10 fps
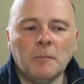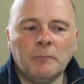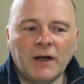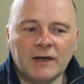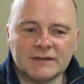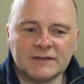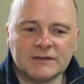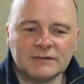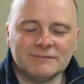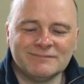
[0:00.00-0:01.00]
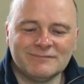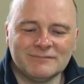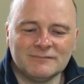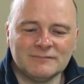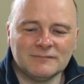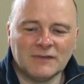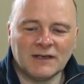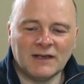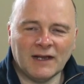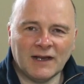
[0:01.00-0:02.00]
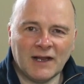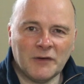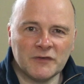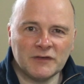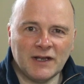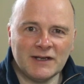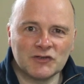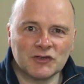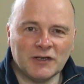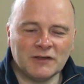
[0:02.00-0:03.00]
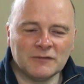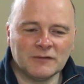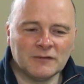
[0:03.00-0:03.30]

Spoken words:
But getting out into nature,